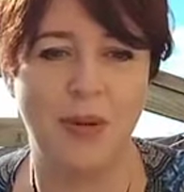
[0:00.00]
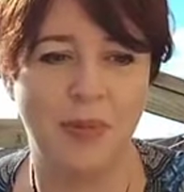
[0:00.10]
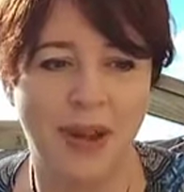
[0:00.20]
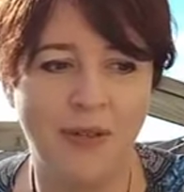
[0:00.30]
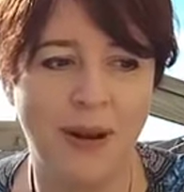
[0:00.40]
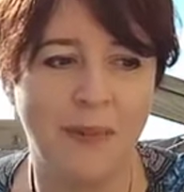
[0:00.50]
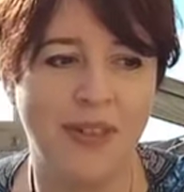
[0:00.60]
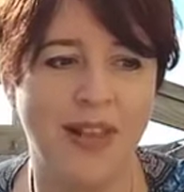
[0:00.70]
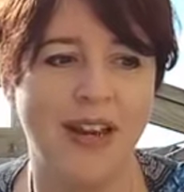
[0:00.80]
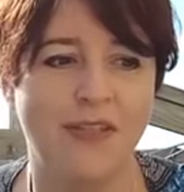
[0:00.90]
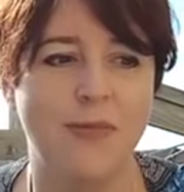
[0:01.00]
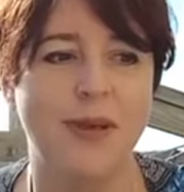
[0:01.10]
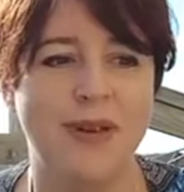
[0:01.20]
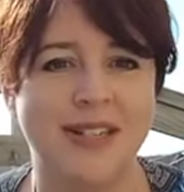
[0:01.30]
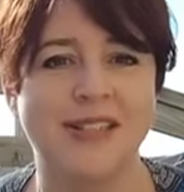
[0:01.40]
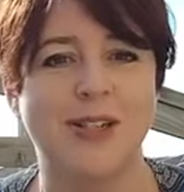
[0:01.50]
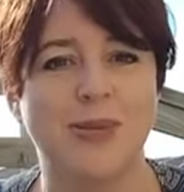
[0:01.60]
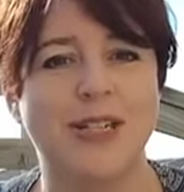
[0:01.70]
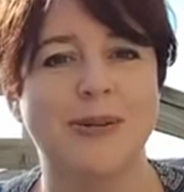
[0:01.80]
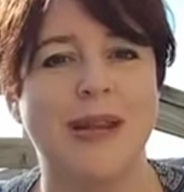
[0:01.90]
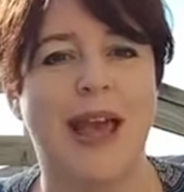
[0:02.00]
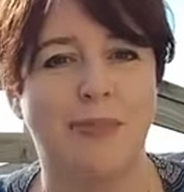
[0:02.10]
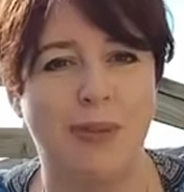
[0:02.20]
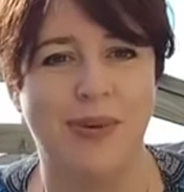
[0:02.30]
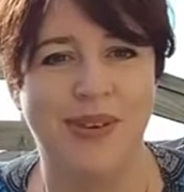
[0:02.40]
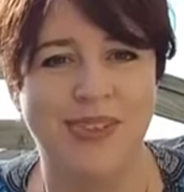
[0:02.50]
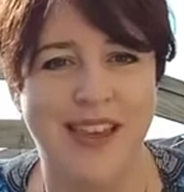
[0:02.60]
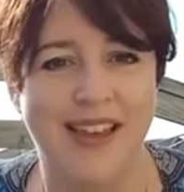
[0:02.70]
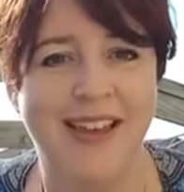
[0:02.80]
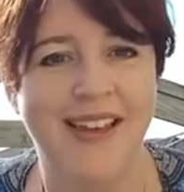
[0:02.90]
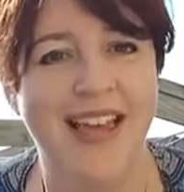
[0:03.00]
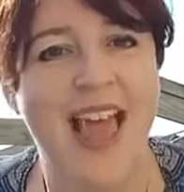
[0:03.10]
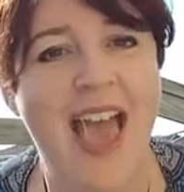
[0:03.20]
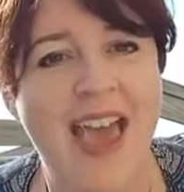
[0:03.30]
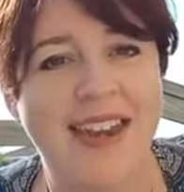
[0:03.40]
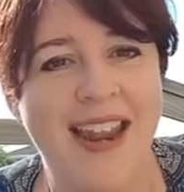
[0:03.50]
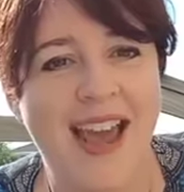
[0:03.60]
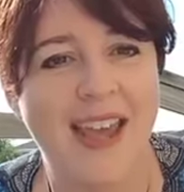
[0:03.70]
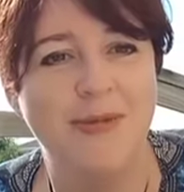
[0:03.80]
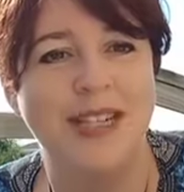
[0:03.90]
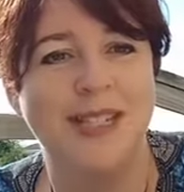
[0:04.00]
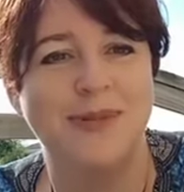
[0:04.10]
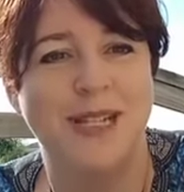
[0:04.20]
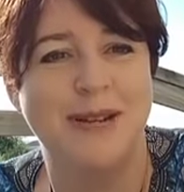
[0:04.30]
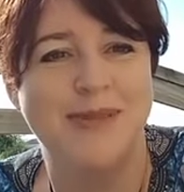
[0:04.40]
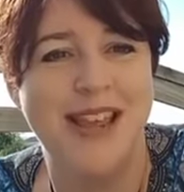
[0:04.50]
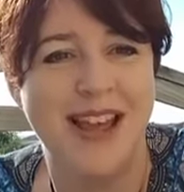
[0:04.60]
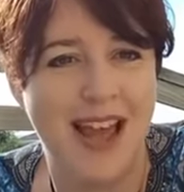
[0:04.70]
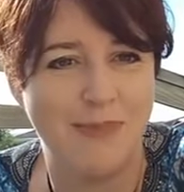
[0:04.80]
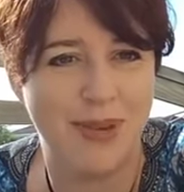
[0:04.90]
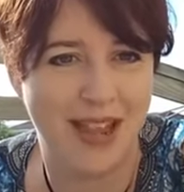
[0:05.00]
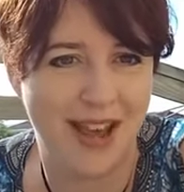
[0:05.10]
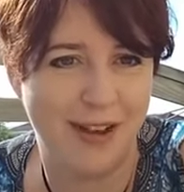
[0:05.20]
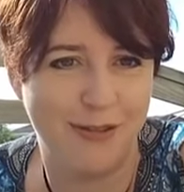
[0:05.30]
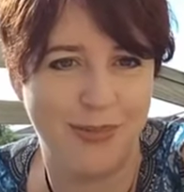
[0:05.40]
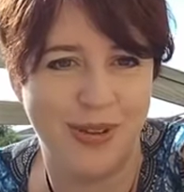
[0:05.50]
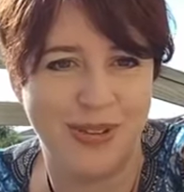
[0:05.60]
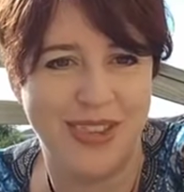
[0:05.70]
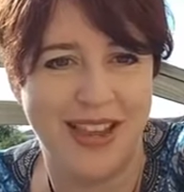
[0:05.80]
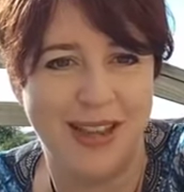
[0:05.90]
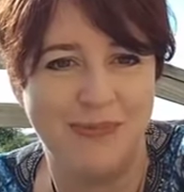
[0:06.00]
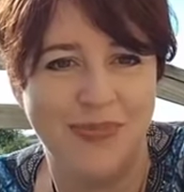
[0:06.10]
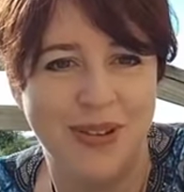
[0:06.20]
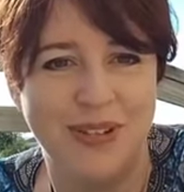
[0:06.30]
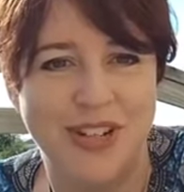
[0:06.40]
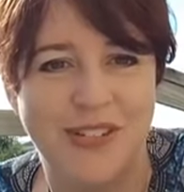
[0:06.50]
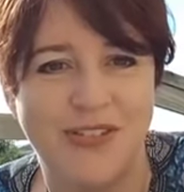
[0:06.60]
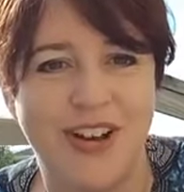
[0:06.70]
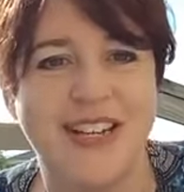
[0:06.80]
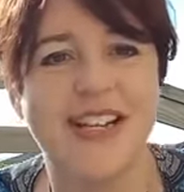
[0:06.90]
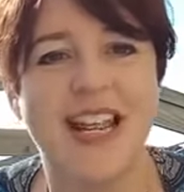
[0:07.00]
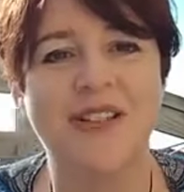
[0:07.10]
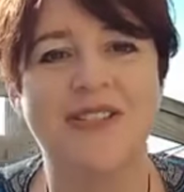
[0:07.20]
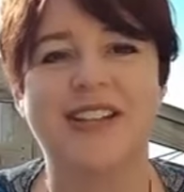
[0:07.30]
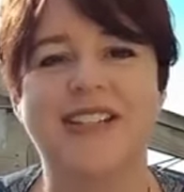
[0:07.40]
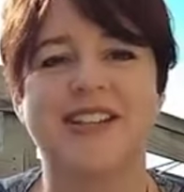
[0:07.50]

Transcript: But my grandmother left me a message wishing me happy birthday and Amy's wishing me a happy half birthday, which I find hilarious.